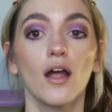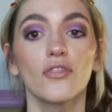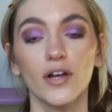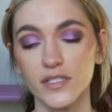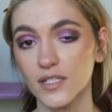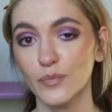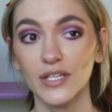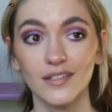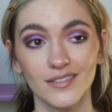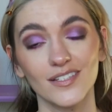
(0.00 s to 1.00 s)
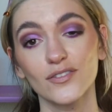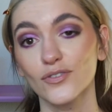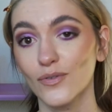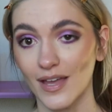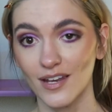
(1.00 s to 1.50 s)
thoughts and opinions because a
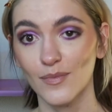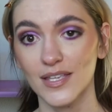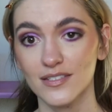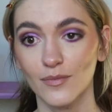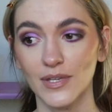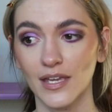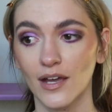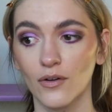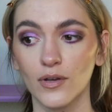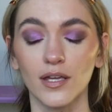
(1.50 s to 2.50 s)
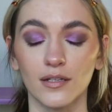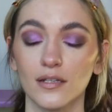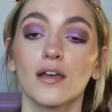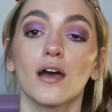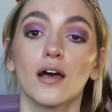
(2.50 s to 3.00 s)
new anime is coming out.
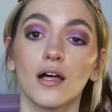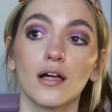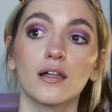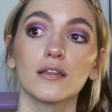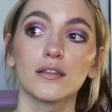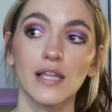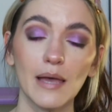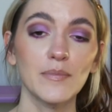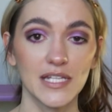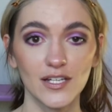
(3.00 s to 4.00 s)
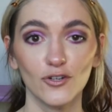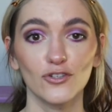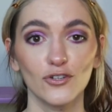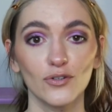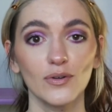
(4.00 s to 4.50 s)
And let me tell
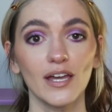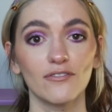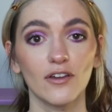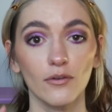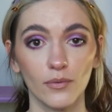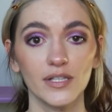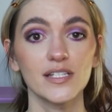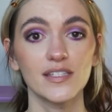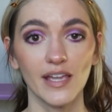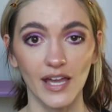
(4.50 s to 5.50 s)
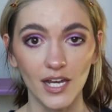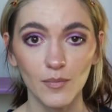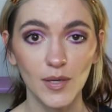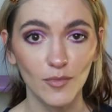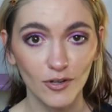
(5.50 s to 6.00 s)
you, if they're releasing
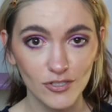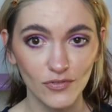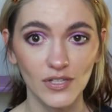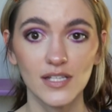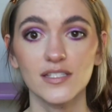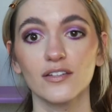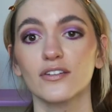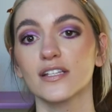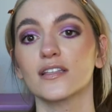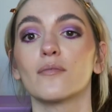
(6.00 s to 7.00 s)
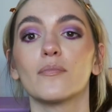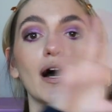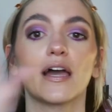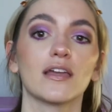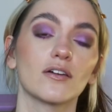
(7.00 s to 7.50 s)
anime merch for that series, I'm
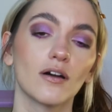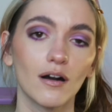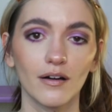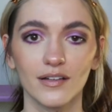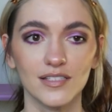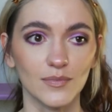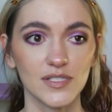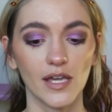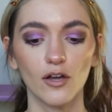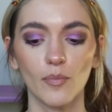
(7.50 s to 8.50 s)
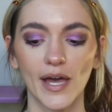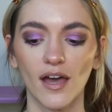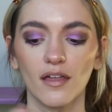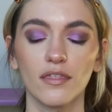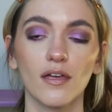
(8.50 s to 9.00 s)
buying it all because I'm a
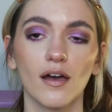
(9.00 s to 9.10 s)
psychopath.